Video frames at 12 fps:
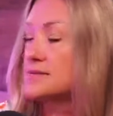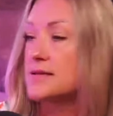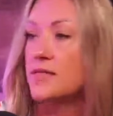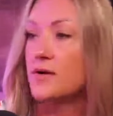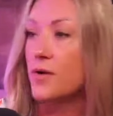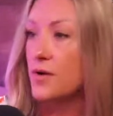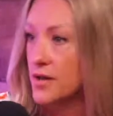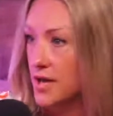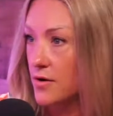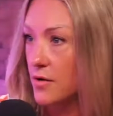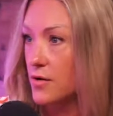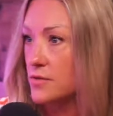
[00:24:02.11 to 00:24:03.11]
and there are
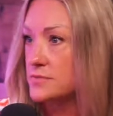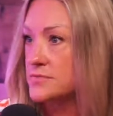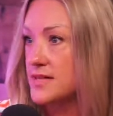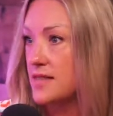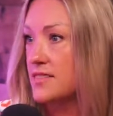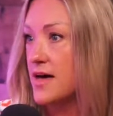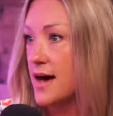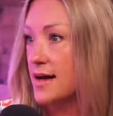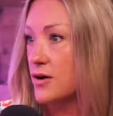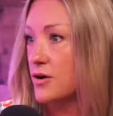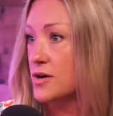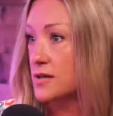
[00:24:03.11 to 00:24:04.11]
care homes that
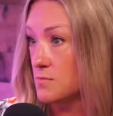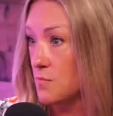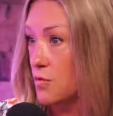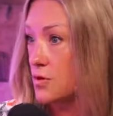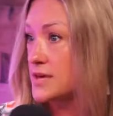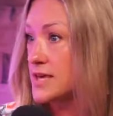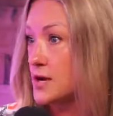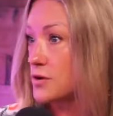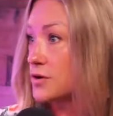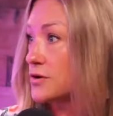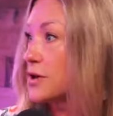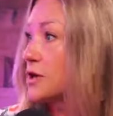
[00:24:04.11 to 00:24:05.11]
are more
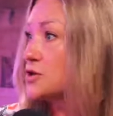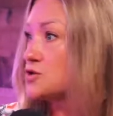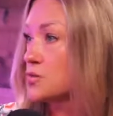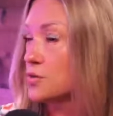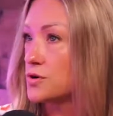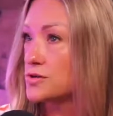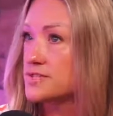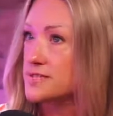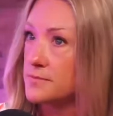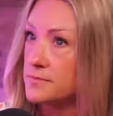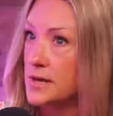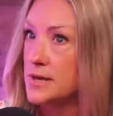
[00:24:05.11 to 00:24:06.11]
geared towards
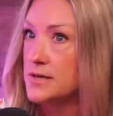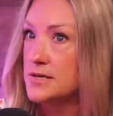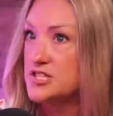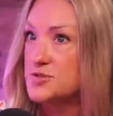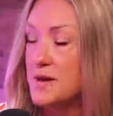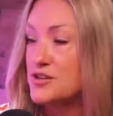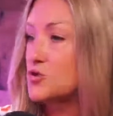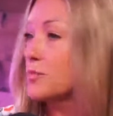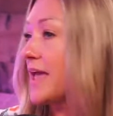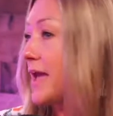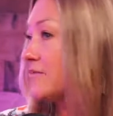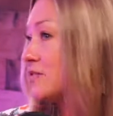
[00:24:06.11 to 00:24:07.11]
some Behaviors. special
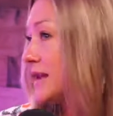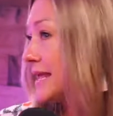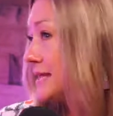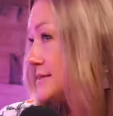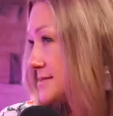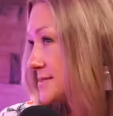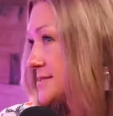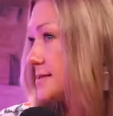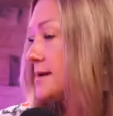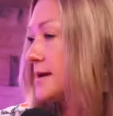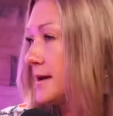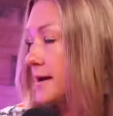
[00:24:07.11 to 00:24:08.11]
behavior needs. Yeah.
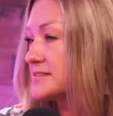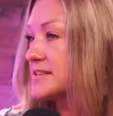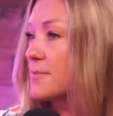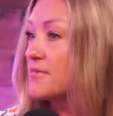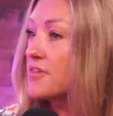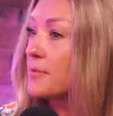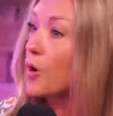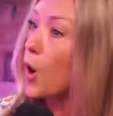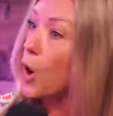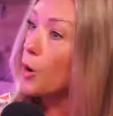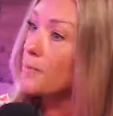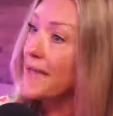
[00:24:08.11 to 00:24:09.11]
Some of them are
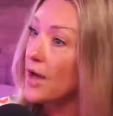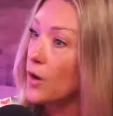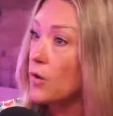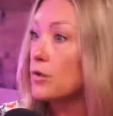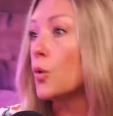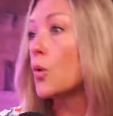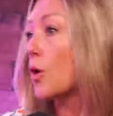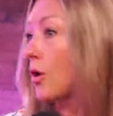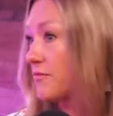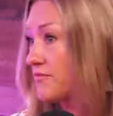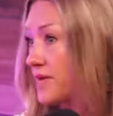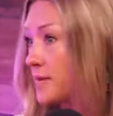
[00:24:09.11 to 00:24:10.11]
all male or all
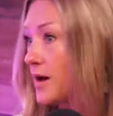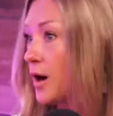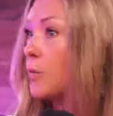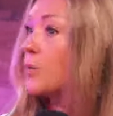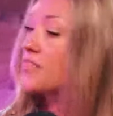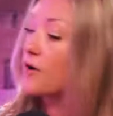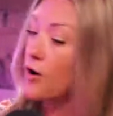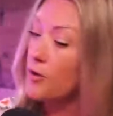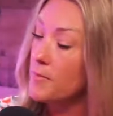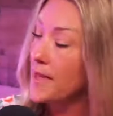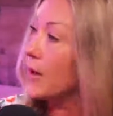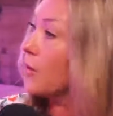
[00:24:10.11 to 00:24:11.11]
female with all
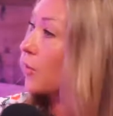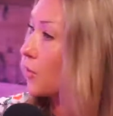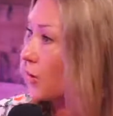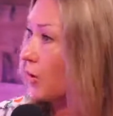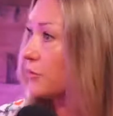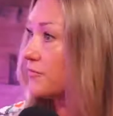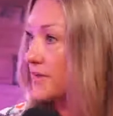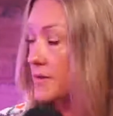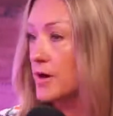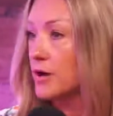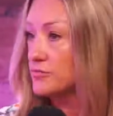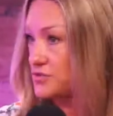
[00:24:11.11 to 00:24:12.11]
male or all
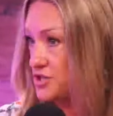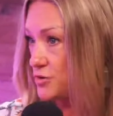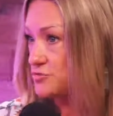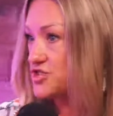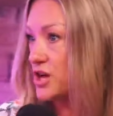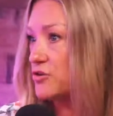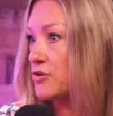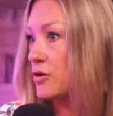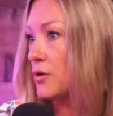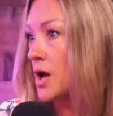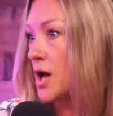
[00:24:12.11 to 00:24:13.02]
female, you know, gender